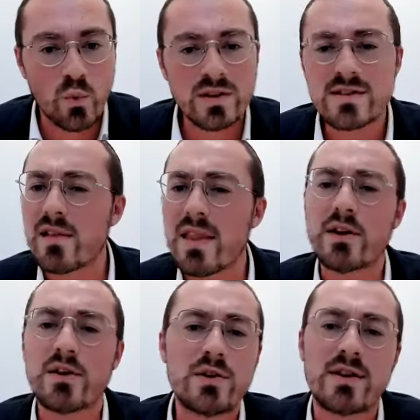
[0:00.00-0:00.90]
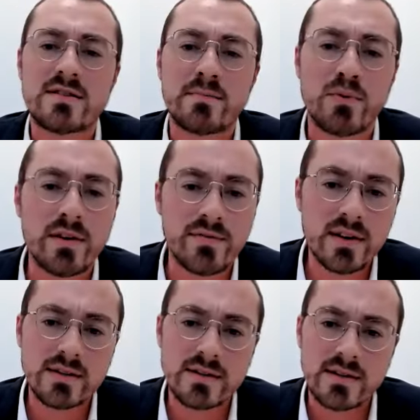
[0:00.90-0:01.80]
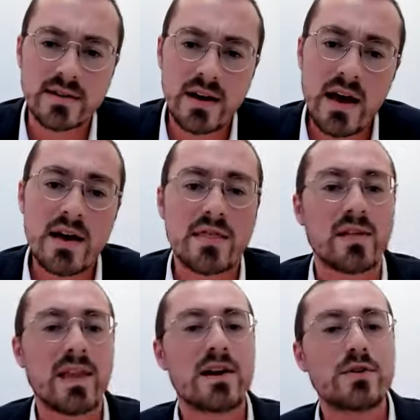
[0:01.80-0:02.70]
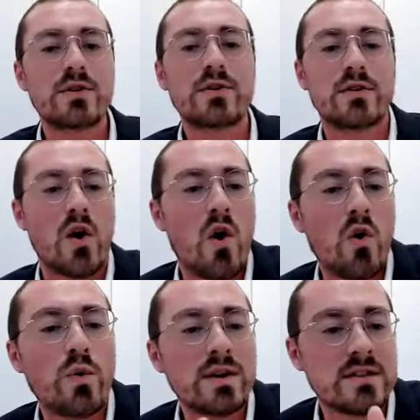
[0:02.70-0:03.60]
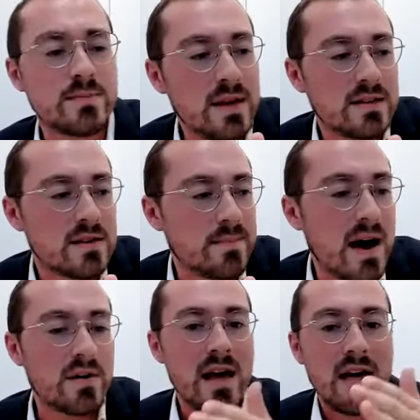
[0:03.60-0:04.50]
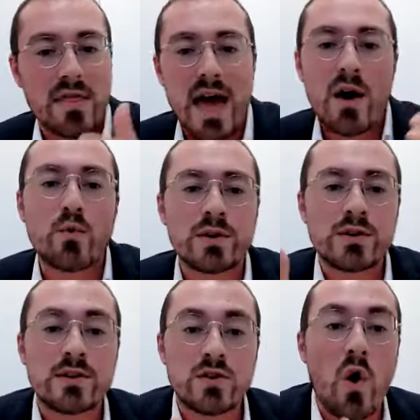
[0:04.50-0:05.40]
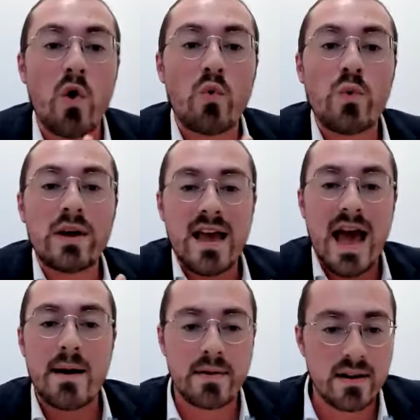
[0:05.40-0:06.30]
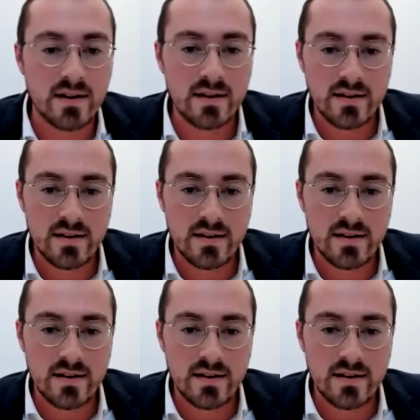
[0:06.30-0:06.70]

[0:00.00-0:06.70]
What's the letter Yud as a prefix? The letter Yud always speaks about that which is always happening.